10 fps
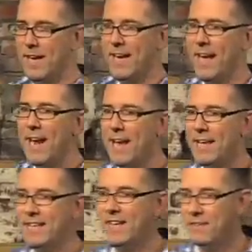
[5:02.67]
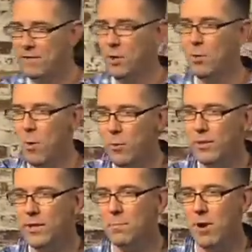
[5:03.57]
Can I give you
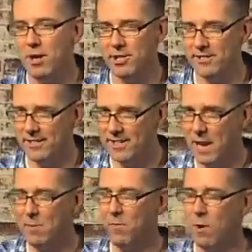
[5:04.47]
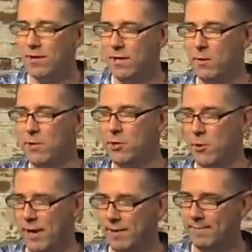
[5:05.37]
only the projects, the type of work that you enjoy?